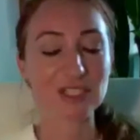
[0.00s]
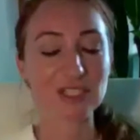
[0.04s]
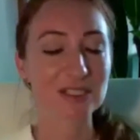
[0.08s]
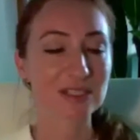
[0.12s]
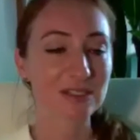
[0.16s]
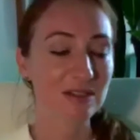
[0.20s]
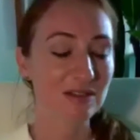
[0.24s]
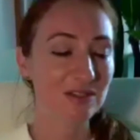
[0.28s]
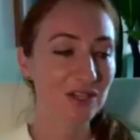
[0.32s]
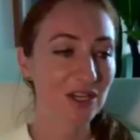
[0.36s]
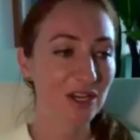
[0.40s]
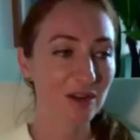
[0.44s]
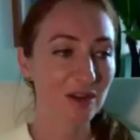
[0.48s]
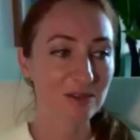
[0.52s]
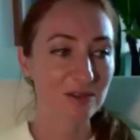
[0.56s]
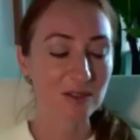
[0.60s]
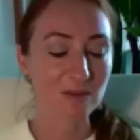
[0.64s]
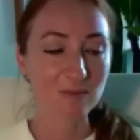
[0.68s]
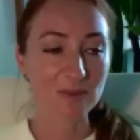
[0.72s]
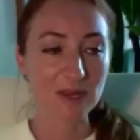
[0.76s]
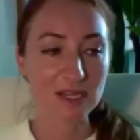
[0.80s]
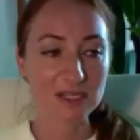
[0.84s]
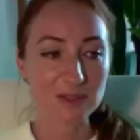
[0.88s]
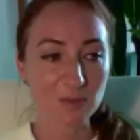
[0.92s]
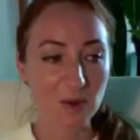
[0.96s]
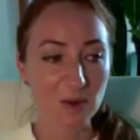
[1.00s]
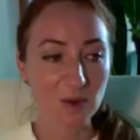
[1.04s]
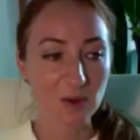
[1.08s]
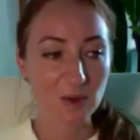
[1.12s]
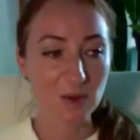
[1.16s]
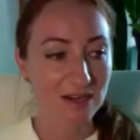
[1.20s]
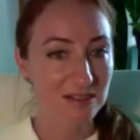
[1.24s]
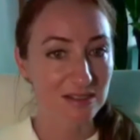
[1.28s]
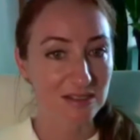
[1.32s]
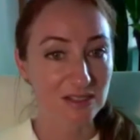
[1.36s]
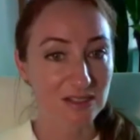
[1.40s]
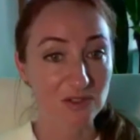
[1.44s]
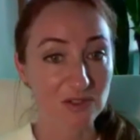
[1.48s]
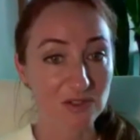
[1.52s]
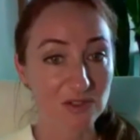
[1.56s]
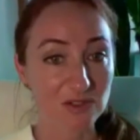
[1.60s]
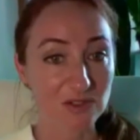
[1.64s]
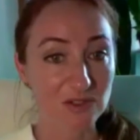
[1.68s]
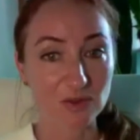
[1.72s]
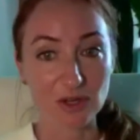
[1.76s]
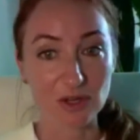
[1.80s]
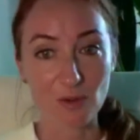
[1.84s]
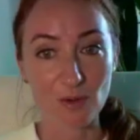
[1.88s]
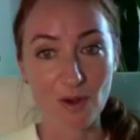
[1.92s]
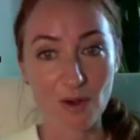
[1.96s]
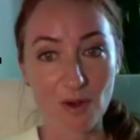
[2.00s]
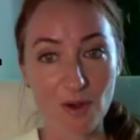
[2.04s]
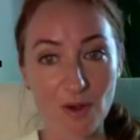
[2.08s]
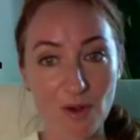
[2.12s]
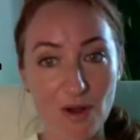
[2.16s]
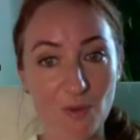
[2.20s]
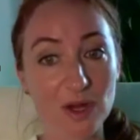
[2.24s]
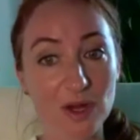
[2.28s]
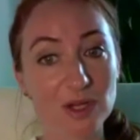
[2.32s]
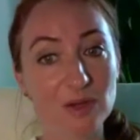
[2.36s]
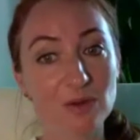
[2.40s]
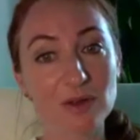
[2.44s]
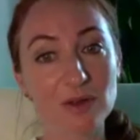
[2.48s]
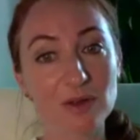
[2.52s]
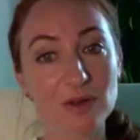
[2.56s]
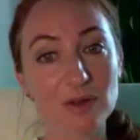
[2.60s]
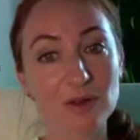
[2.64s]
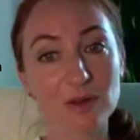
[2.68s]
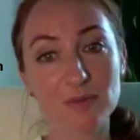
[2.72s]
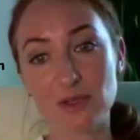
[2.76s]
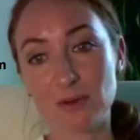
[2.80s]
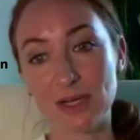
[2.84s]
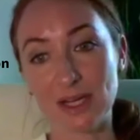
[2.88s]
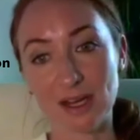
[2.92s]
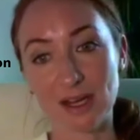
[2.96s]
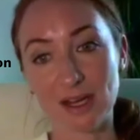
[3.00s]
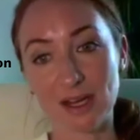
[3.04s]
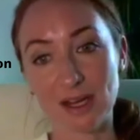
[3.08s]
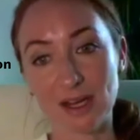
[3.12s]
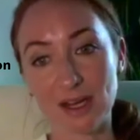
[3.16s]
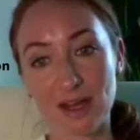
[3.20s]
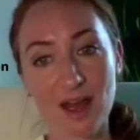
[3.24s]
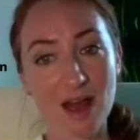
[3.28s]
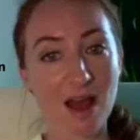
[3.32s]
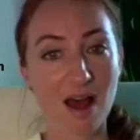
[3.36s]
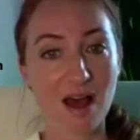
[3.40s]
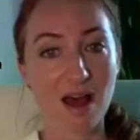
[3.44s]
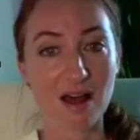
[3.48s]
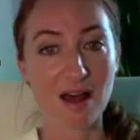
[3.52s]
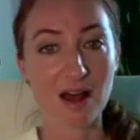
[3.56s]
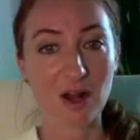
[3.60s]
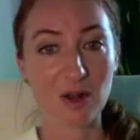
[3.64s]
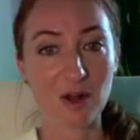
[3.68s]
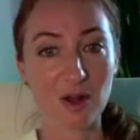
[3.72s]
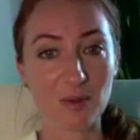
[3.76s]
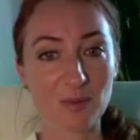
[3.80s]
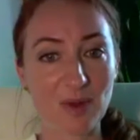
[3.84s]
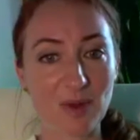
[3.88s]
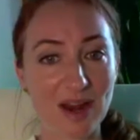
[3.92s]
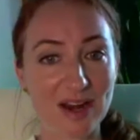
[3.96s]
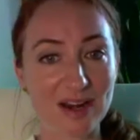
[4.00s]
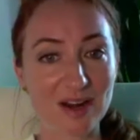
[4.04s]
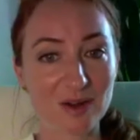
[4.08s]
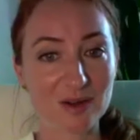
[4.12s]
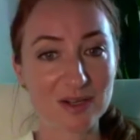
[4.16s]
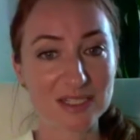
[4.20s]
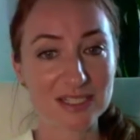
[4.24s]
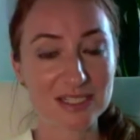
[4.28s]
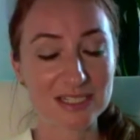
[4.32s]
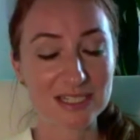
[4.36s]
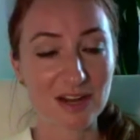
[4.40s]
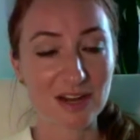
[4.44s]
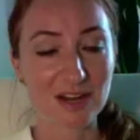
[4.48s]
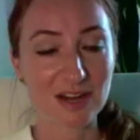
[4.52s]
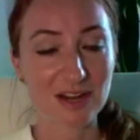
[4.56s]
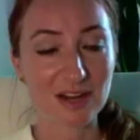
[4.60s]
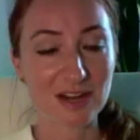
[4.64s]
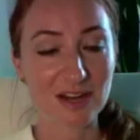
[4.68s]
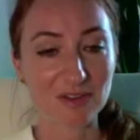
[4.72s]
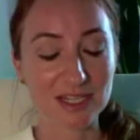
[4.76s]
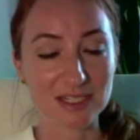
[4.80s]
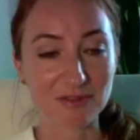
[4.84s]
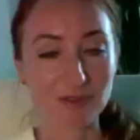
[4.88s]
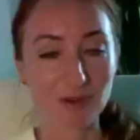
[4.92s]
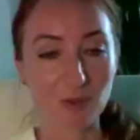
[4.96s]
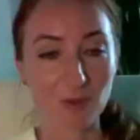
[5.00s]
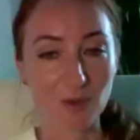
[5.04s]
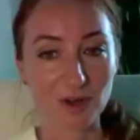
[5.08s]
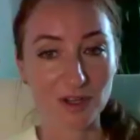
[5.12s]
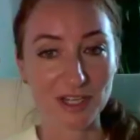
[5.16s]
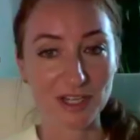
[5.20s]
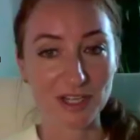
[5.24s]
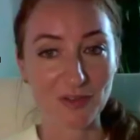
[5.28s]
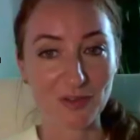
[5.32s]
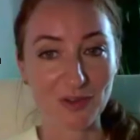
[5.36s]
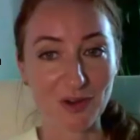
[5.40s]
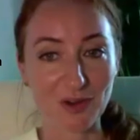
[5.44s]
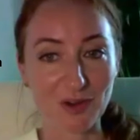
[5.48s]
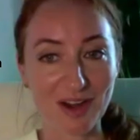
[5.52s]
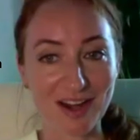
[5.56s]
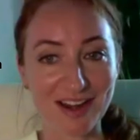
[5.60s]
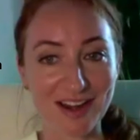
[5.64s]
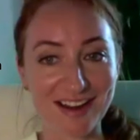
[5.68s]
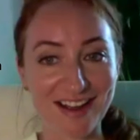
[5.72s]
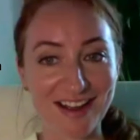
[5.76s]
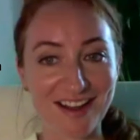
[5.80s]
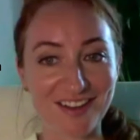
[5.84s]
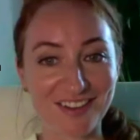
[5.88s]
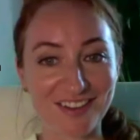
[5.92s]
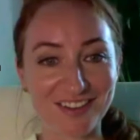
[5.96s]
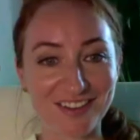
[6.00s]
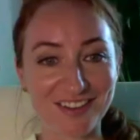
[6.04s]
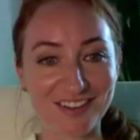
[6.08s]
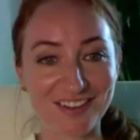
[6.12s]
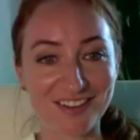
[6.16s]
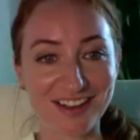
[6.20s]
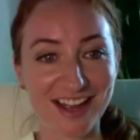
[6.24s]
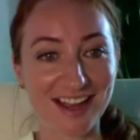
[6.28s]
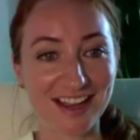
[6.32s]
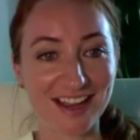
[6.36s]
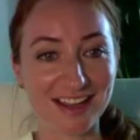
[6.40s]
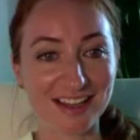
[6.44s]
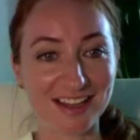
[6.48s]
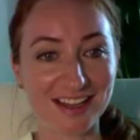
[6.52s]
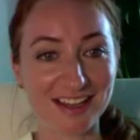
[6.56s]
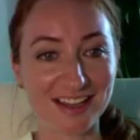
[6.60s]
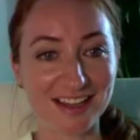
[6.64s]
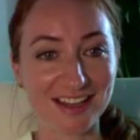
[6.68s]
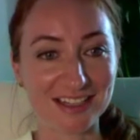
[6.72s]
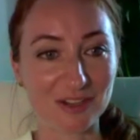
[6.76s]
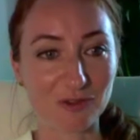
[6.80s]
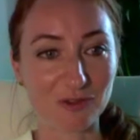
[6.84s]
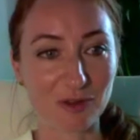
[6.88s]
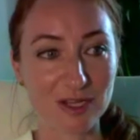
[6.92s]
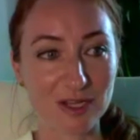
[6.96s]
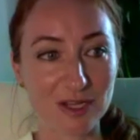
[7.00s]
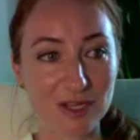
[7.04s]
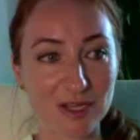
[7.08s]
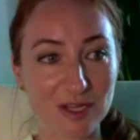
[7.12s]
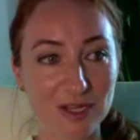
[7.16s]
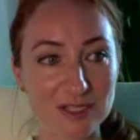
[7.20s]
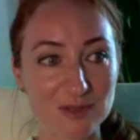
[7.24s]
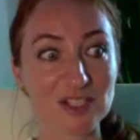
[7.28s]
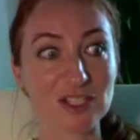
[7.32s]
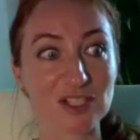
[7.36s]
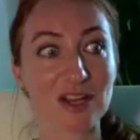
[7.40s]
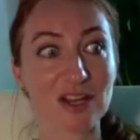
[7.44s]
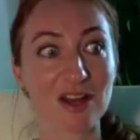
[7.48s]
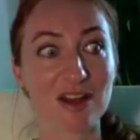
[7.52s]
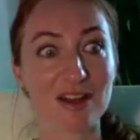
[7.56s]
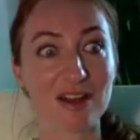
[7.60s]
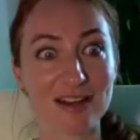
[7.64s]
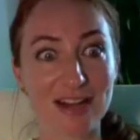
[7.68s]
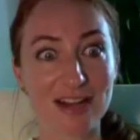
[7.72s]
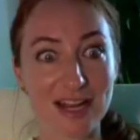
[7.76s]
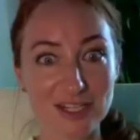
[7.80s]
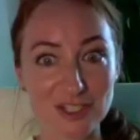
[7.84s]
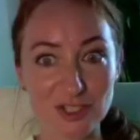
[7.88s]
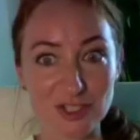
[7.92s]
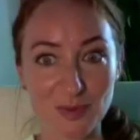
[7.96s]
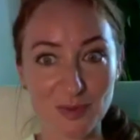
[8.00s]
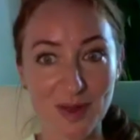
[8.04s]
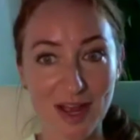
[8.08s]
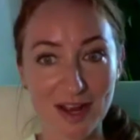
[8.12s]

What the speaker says: just, some best practices for you all, what you can be doing. I know it's definitely a different world out there right now, and especially on National